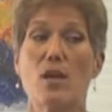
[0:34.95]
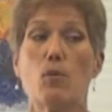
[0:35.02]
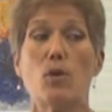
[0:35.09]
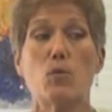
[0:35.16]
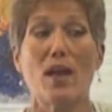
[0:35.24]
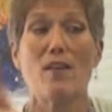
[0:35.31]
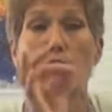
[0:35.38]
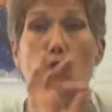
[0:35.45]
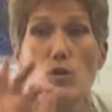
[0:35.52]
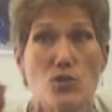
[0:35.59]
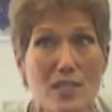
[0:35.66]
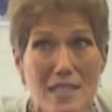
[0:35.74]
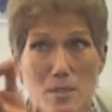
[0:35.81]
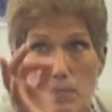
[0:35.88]
they would wave
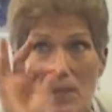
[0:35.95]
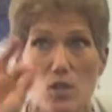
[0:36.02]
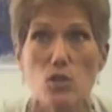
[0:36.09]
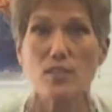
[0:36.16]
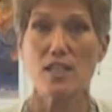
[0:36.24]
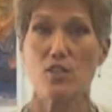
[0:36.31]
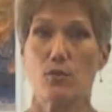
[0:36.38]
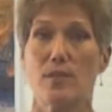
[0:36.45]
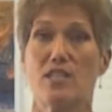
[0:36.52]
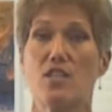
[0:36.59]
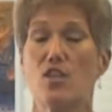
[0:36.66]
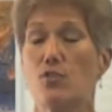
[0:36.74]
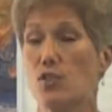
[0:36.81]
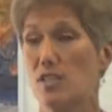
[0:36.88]
roasted sparrows under his nose,